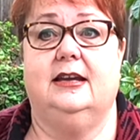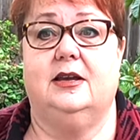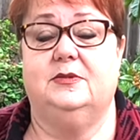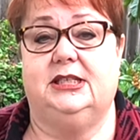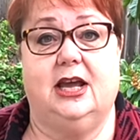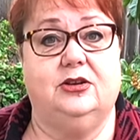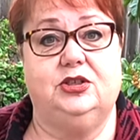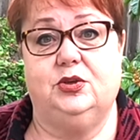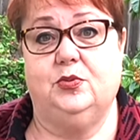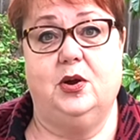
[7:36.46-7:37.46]
comes down
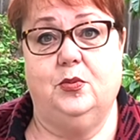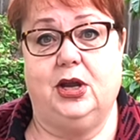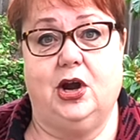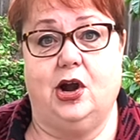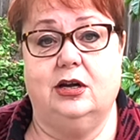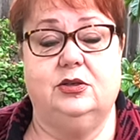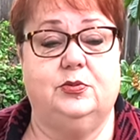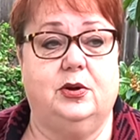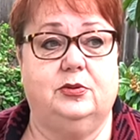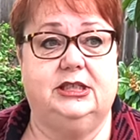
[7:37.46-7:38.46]
to where we are, to
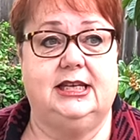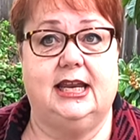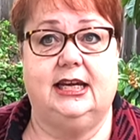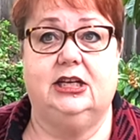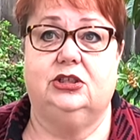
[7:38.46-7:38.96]
where we're standing